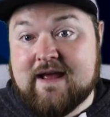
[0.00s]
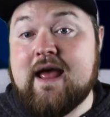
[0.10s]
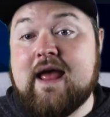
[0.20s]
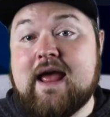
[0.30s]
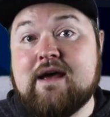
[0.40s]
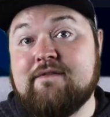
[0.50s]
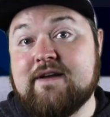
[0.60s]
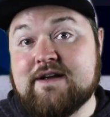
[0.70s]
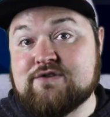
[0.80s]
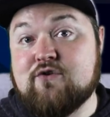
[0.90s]
if it
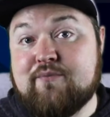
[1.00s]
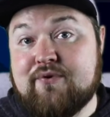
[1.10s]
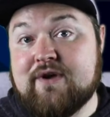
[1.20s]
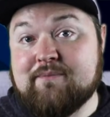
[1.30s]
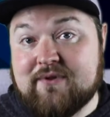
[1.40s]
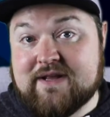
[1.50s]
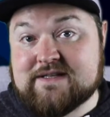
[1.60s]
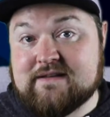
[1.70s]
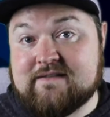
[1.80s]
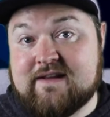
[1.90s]
is all put in place
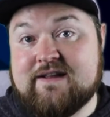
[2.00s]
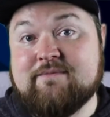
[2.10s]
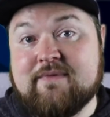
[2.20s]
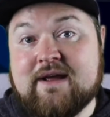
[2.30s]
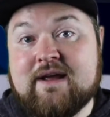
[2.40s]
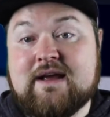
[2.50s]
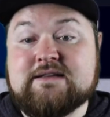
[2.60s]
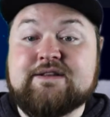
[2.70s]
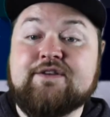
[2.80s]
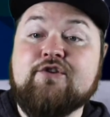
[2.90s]
in time, is
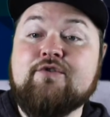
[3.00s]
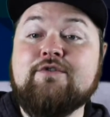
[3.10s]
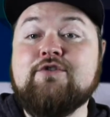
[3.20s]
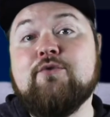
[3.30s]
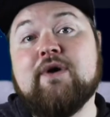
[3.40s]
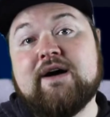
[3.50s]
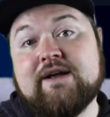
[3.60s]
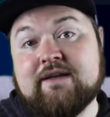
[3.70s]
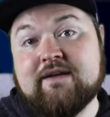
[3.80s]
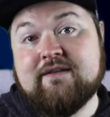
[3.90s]
the new UI
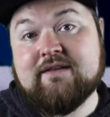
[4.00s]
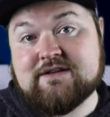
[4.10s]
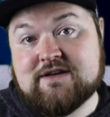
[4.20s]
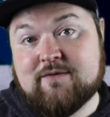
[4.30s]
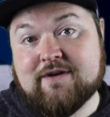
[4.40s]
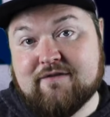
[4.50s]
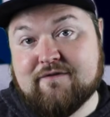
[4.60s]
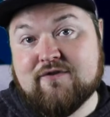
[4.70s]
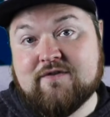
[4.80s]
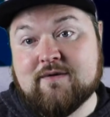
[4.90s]
that is coming to
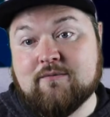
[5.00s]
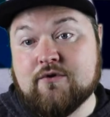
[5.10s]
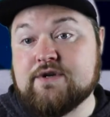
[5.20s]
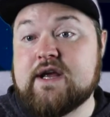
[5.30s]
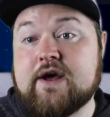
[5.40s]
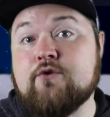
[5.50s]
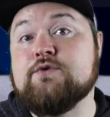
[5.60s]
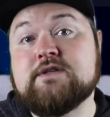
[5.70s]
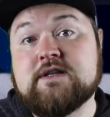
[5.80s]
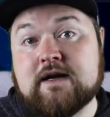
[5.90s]
Footium looks
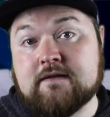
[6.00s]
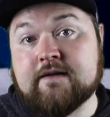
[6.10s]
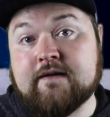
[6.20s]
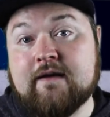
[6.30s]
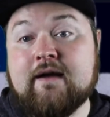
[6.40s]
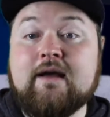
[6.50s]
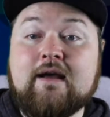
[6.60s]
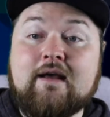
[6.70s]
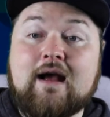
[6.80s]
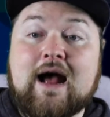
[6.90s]
outstanding.
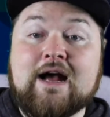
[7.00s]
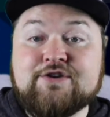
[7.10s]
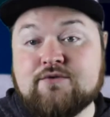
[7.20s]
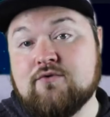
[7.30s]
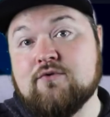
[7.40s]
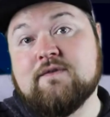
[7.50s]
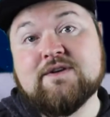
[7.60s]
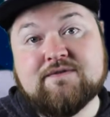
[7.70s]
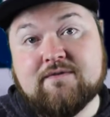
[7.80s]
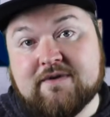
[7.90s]
As you'll notice
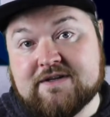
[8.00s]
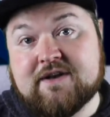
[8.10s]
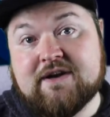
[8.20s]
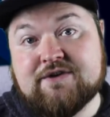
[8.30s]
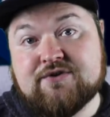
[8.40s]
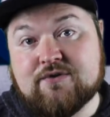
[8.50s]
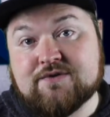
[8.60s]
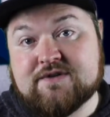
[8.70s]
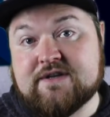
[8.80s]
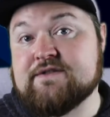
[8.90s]
from these screenshots
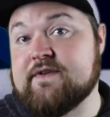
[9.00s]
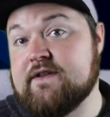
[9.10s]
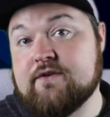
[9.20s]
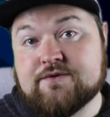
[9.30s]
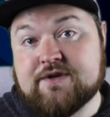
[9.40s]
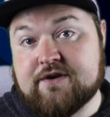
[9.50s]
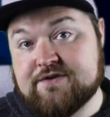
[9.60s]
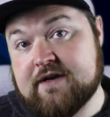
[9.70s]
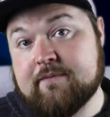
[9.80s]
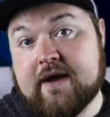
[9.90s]
and these videos that you're
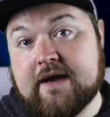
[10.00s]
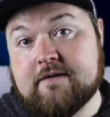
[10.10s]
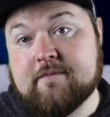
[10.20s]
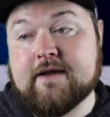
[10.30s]
seeing behind me,